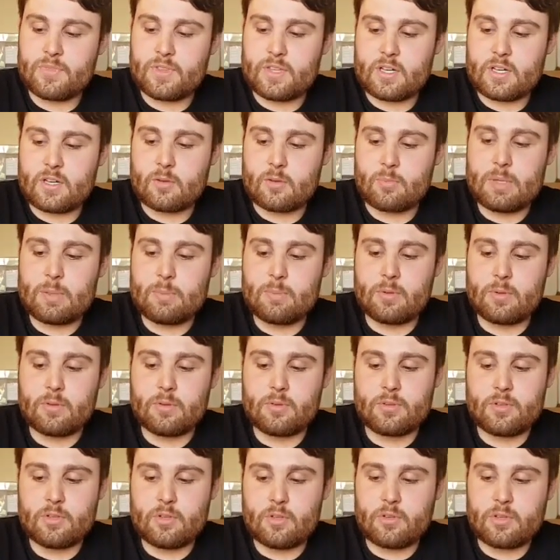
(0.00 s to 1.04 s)
There are
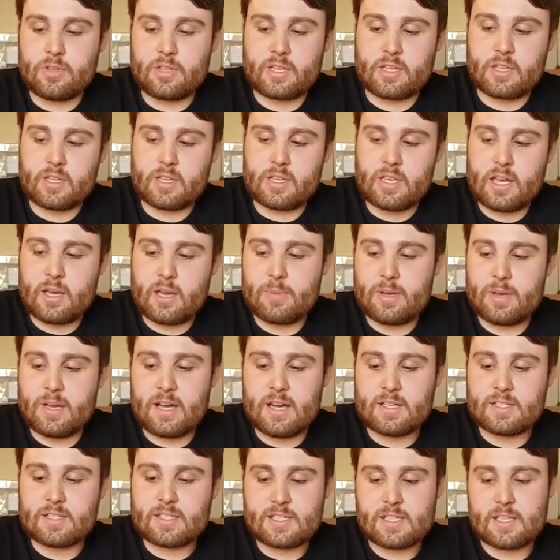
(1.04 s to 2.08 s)
people, you know, that can get a bit
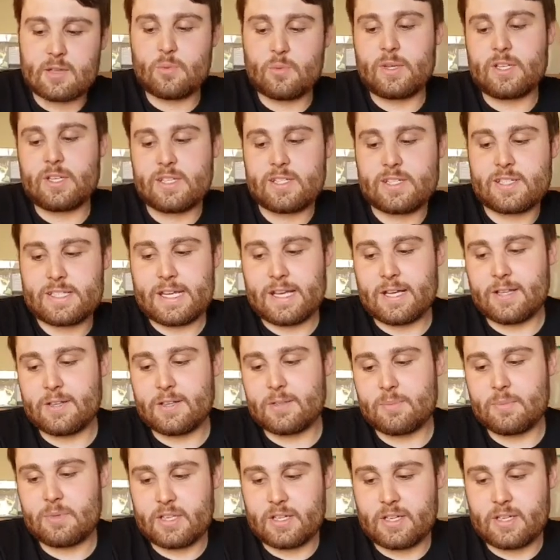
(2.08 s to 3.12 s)
antsy when you tell
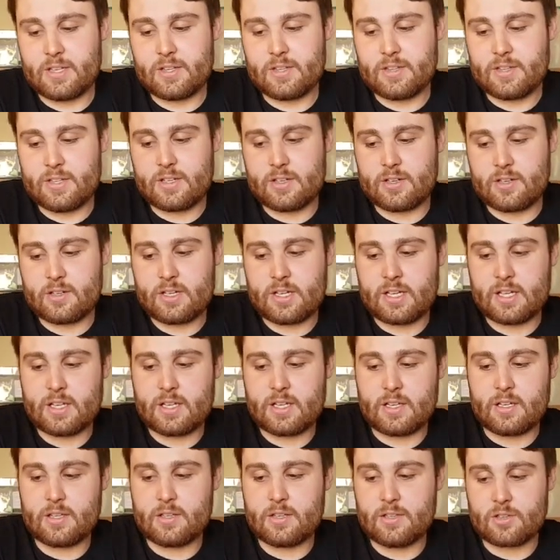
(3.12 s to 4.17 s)
them
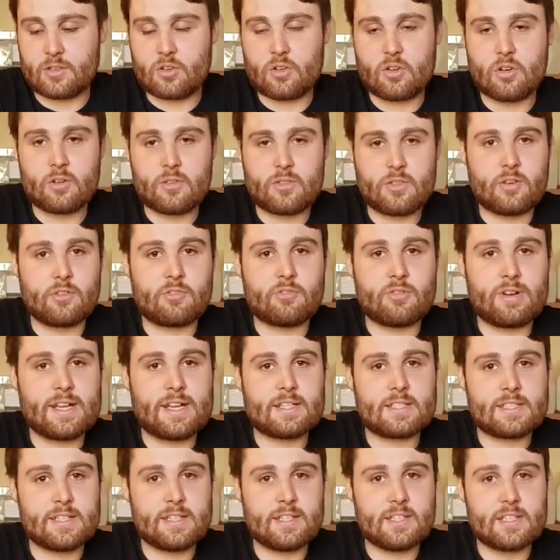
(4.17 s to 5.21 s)
that their
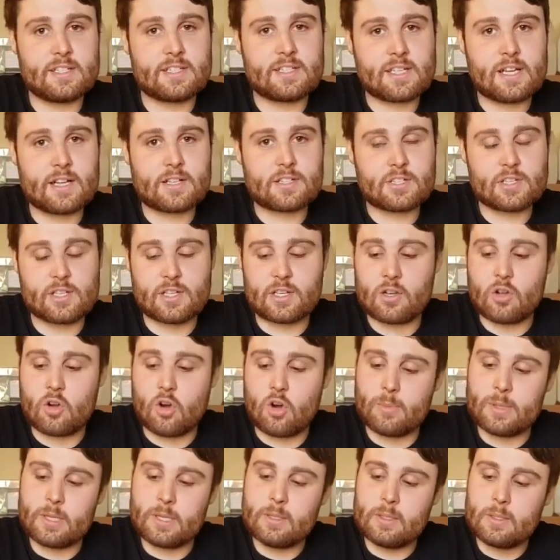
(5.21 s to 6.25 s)
red tail is actually a
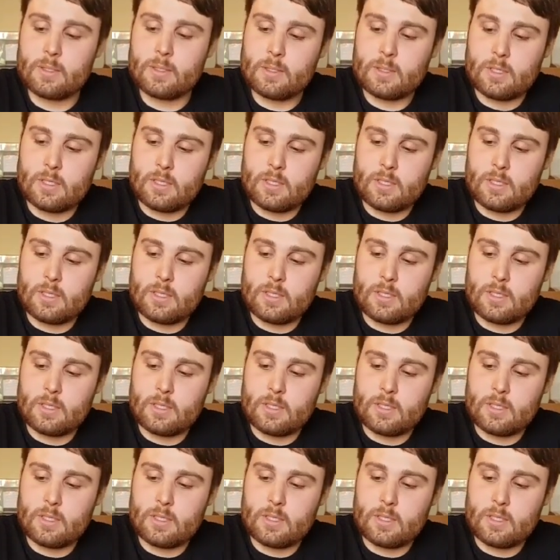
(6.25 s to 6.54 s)
common.